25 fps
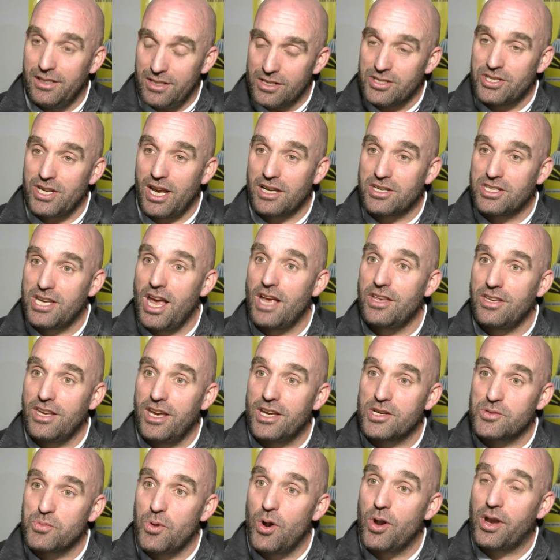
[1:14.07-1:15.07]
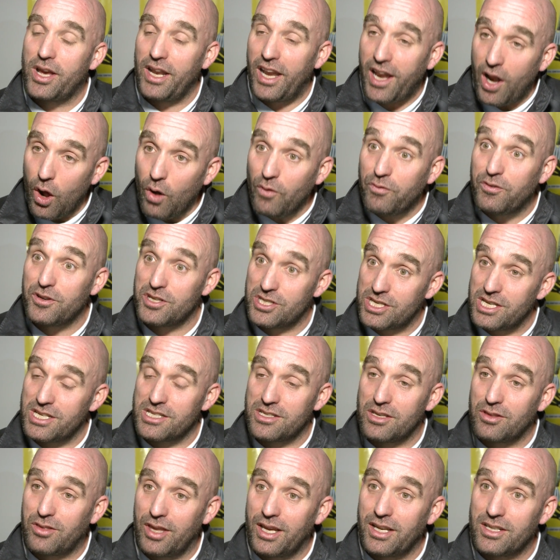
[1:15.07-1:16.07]
She had 10 years working in
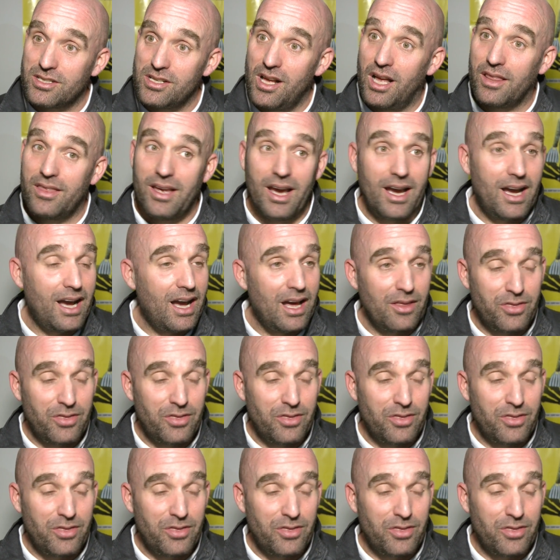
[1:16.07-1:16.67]
offices and things like that.